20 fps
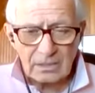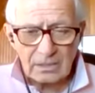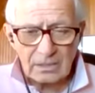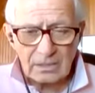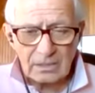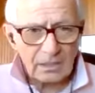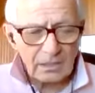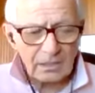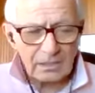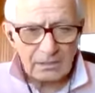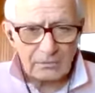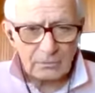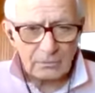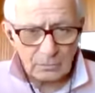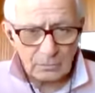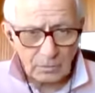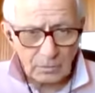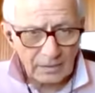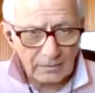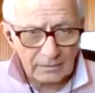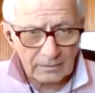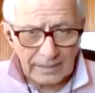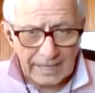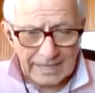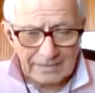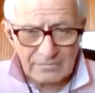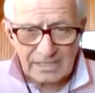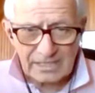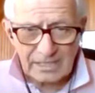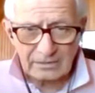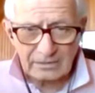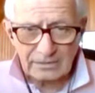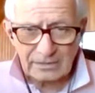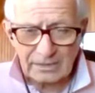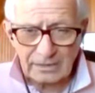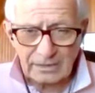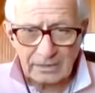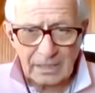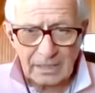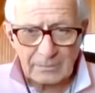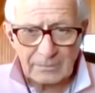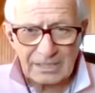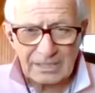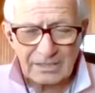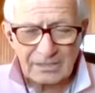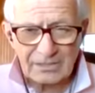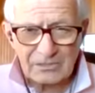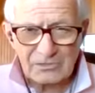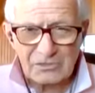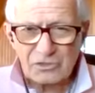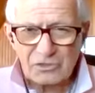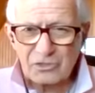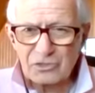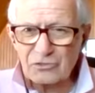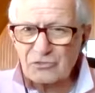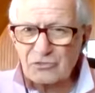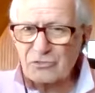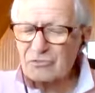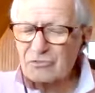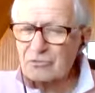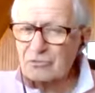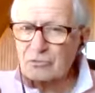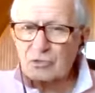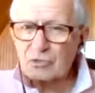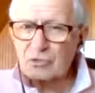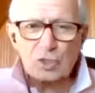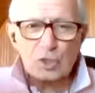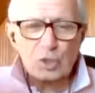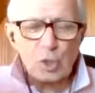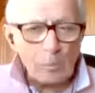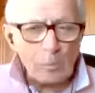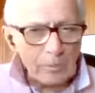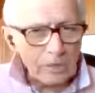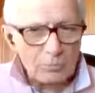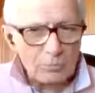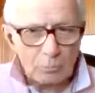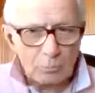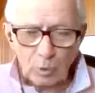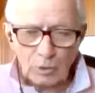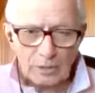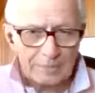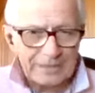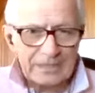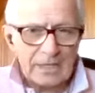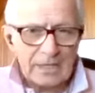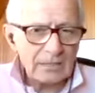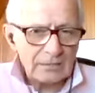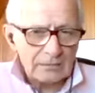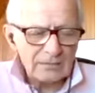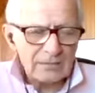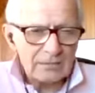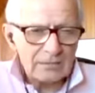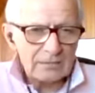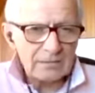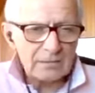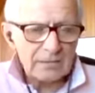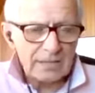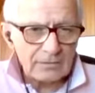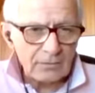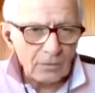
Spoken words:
with one of the labs out there. I mean, there's so much more to be done in